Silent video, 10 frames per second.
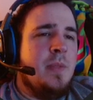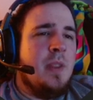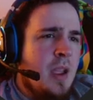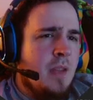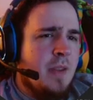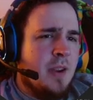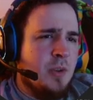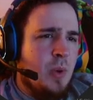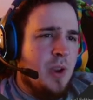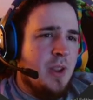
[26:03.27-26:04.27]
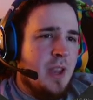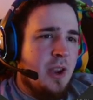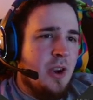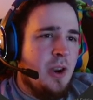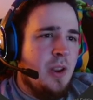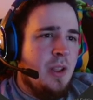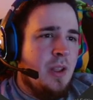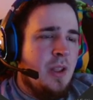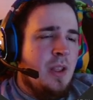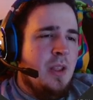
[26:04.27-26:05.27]
If I actually wanted that here,
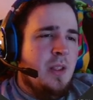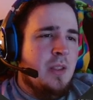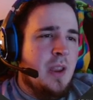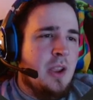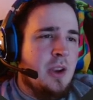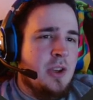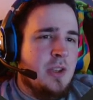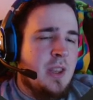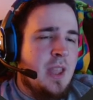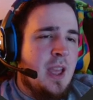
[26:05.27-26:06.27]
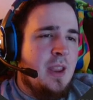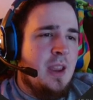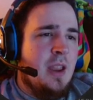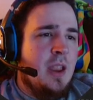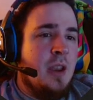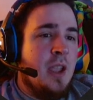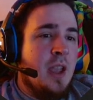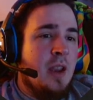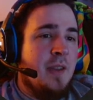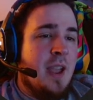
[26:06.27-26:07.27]
then I could have just done that. And again,
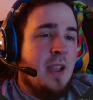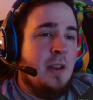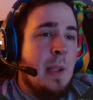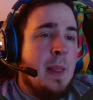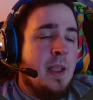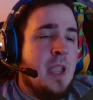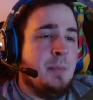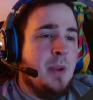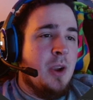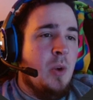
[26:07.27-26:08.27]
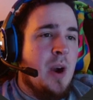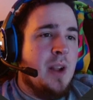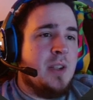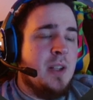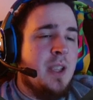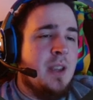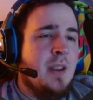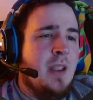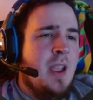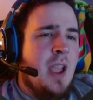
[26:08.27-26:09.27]
if I had kept my quads clean
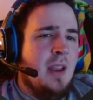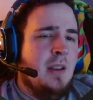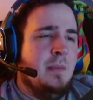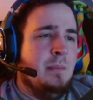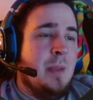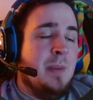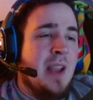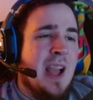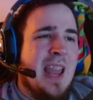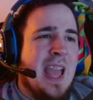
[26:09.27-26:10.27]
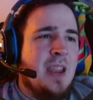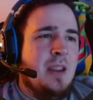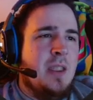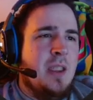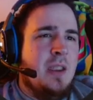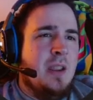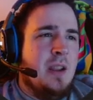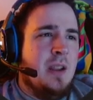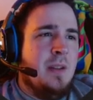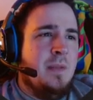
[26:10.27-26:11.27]
and maybe not added
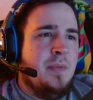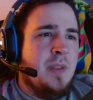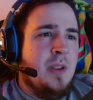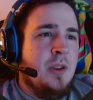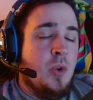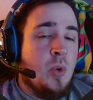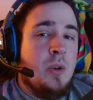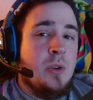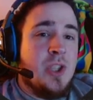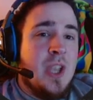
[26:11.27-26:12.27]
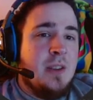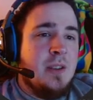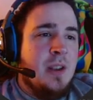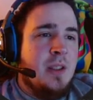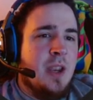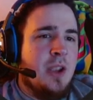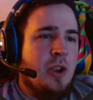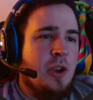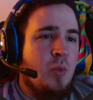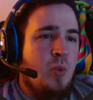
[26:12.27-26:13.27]
the door holes yet, then I could have
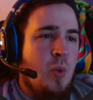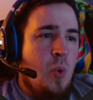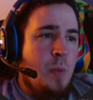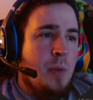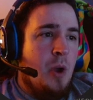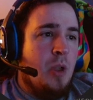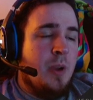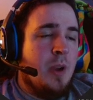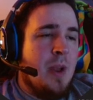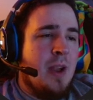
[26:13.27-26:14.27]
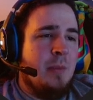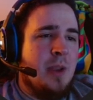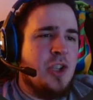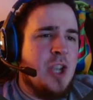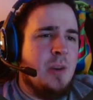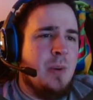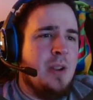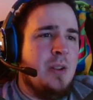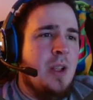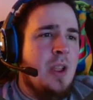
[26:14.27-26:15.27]
gone whoop, all the way around and made chair
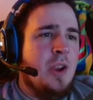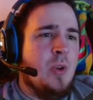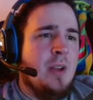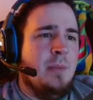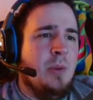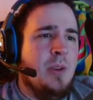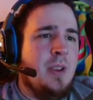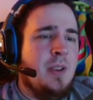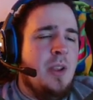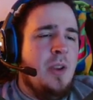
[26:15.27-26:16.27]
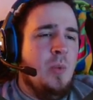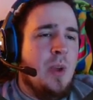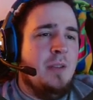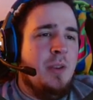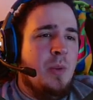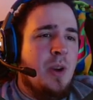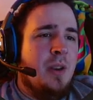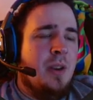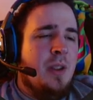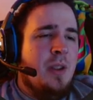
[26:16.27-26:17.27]
rail, crown molding, whatever you want,
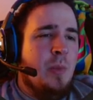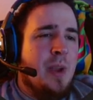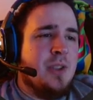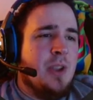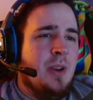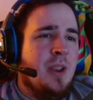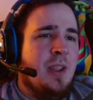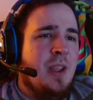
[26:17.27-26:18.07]
wainscoting,